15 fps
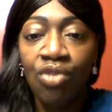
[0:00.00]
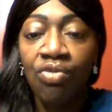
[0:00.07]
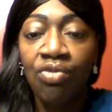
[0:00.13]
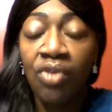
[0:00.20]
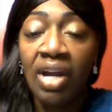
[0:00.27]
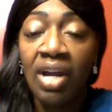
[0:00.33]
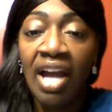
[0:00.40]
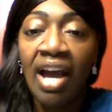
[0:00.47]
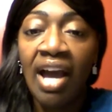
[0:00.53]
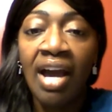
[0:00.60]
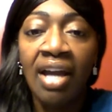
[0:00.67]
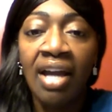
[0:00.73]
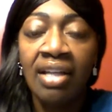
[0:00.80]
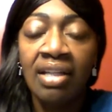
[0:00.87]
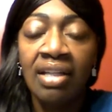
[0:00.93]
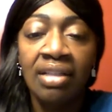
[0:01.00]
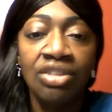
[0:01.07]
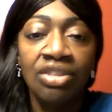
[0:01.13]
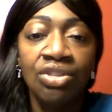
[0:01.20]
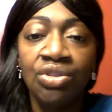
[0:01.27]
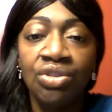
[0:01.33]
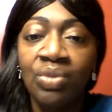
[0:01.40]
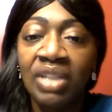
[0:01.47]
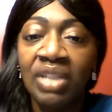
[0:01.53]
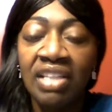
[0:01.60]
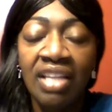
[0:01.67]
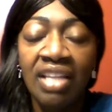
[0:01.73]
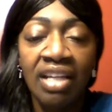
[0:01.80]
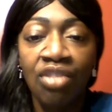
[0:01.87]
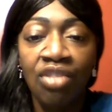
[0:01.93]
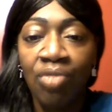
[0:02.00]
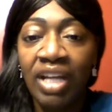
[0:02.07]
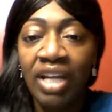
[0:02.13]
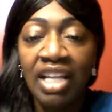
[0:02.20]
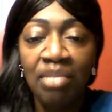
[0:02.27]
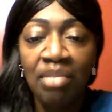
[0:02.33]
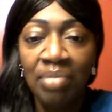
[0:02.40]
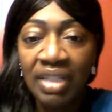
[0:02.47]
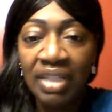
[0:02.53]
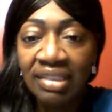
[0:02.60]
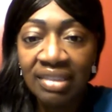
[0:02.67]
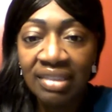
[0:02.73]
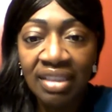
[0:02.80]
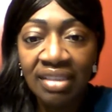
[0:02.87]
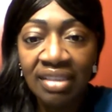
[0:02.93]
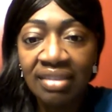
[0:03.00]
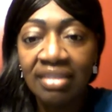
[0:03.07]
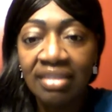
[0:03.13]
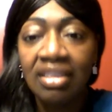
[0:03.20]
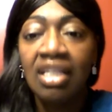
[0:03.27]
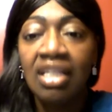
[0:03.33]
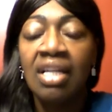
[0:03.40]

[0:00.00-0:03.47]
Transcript: for God to do anything great in business,